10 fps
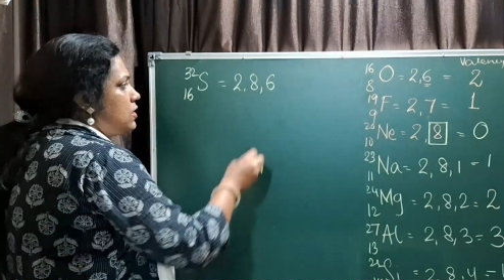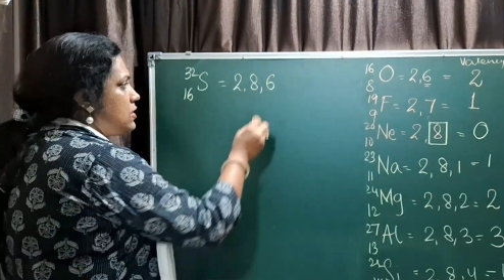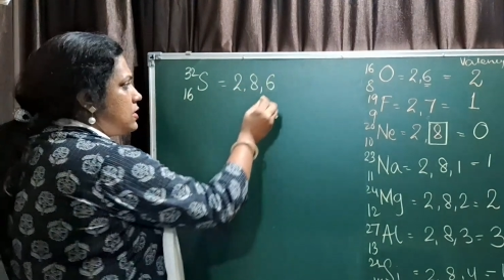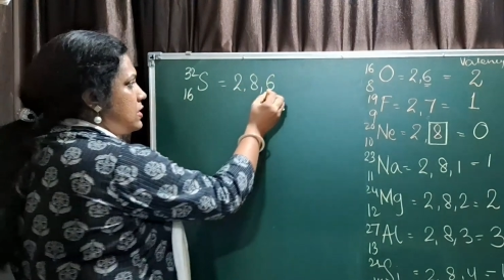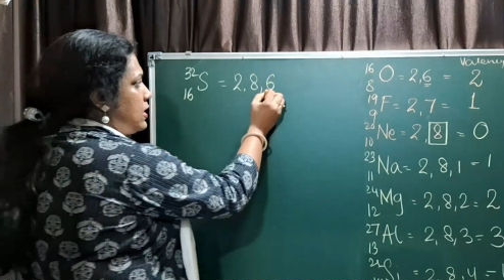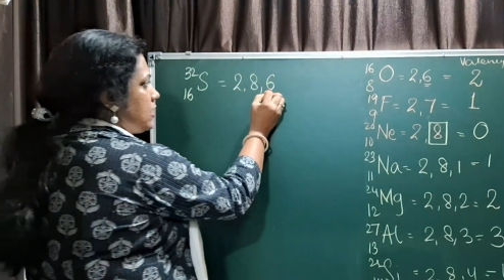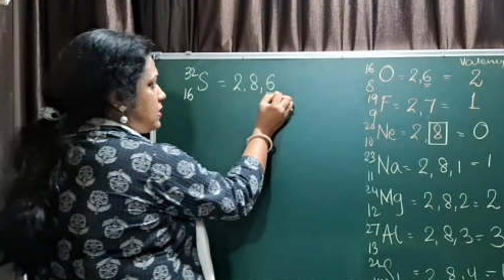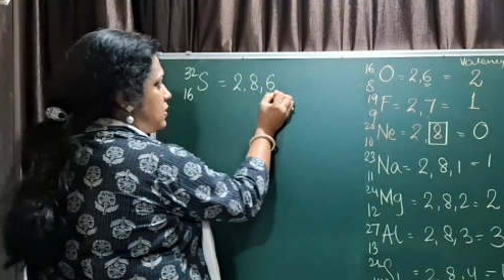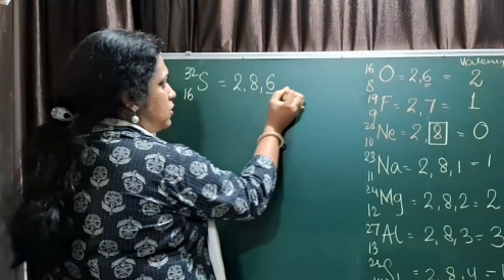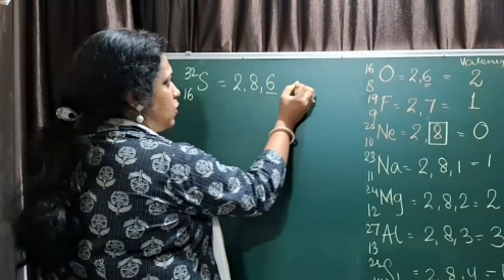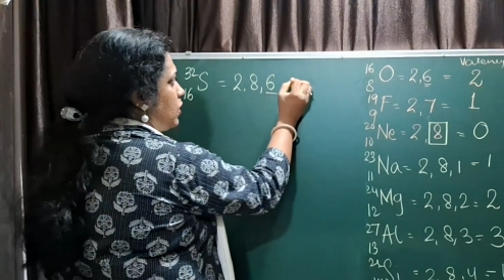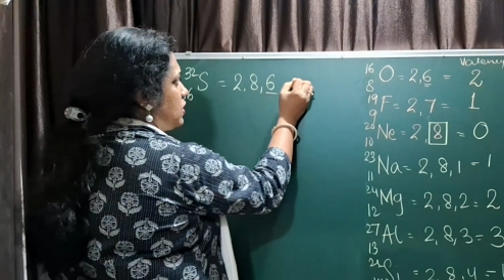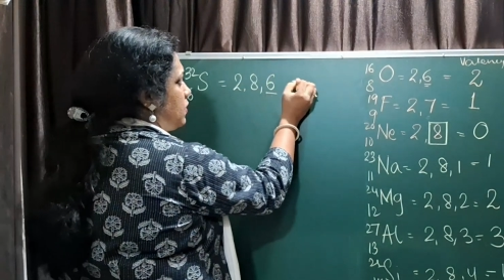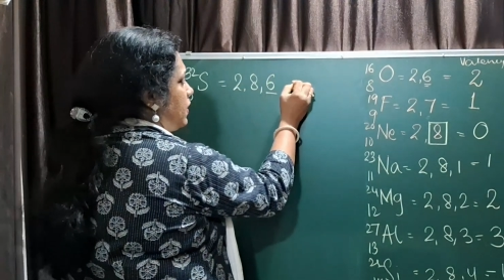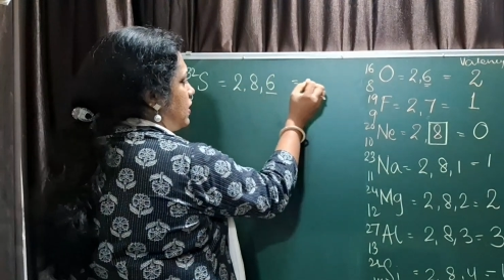6. So what is
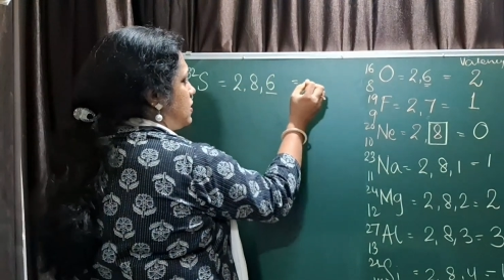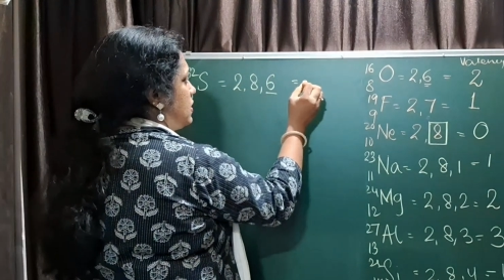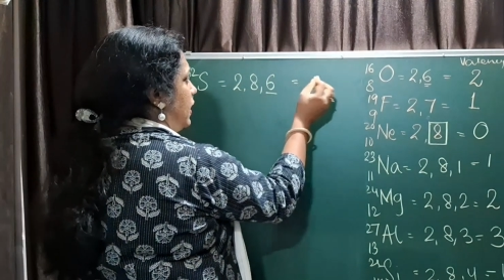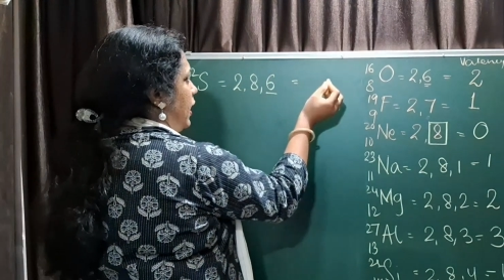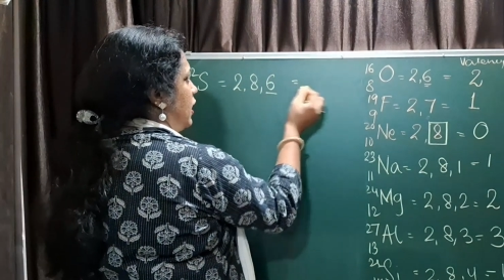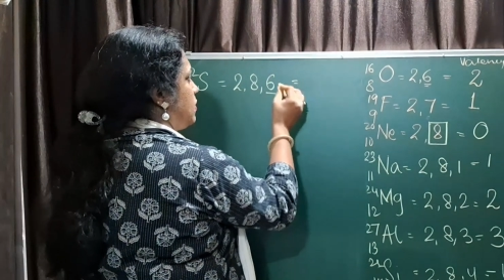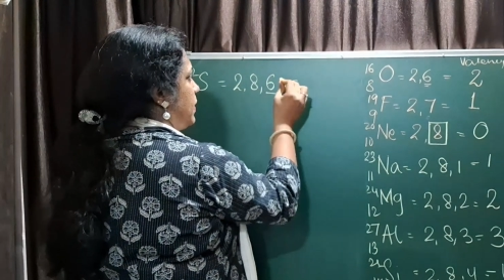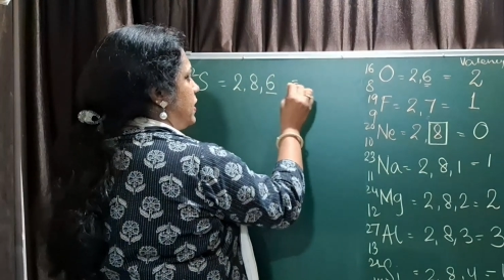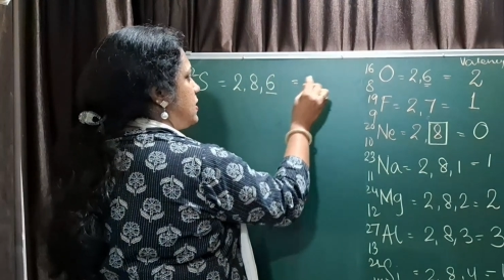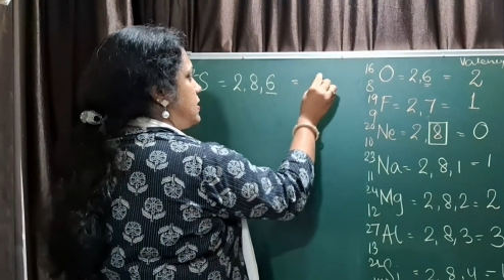the valency? 8 minus